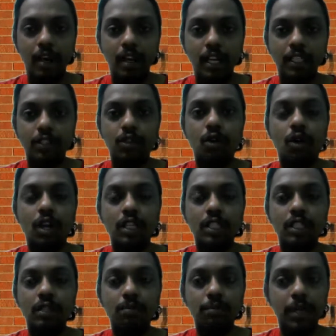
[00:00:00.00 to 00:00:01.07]
a
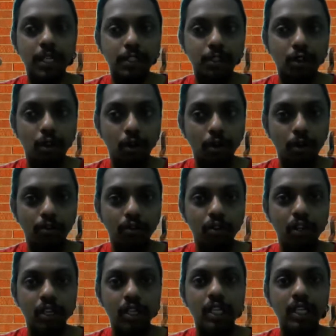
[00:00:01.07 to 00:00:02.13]
scholarship based on
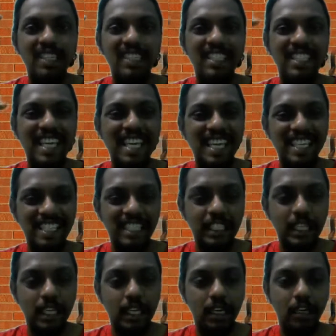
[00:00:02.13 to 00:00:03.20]
your skill
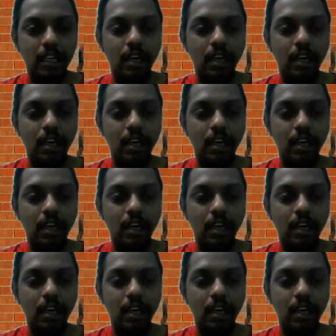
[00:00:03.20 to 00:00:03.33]
set,